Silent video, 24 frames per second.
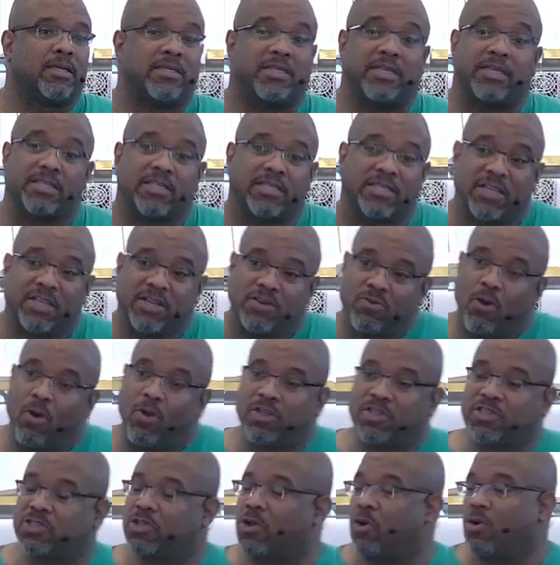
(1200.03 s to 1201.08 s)
didn't roll the
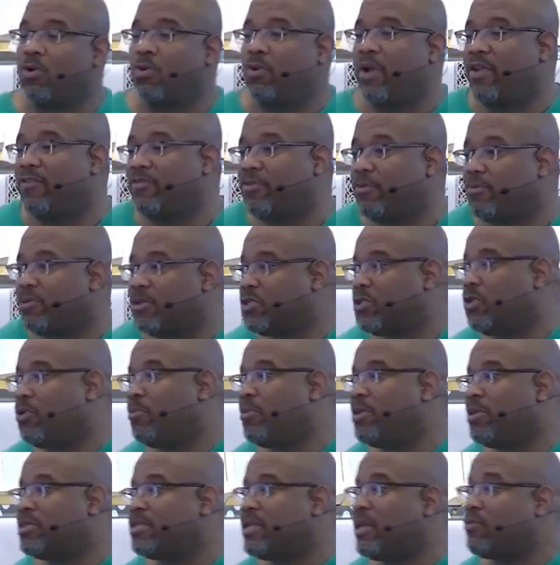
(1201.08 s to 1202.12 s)
stone away from the tomb, he
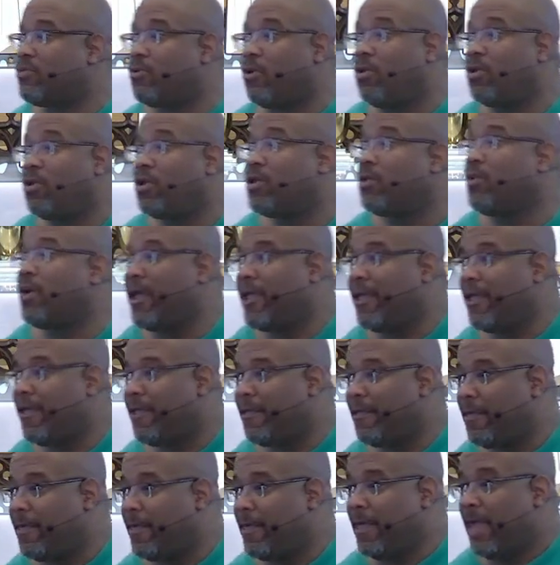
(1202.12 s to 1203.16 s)
said, roll it away.
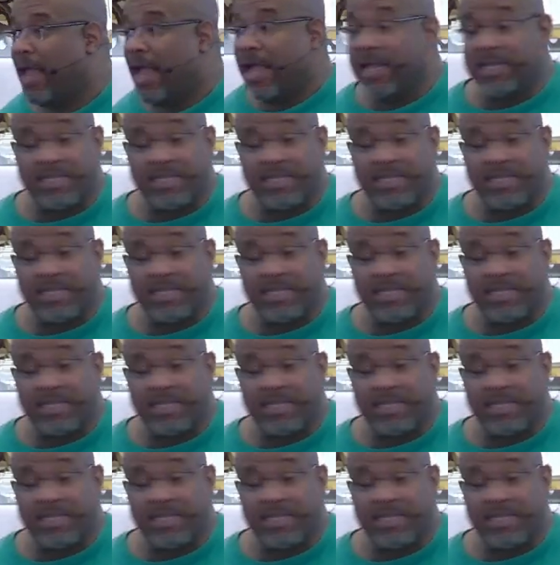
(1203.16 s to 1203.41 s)
Jesus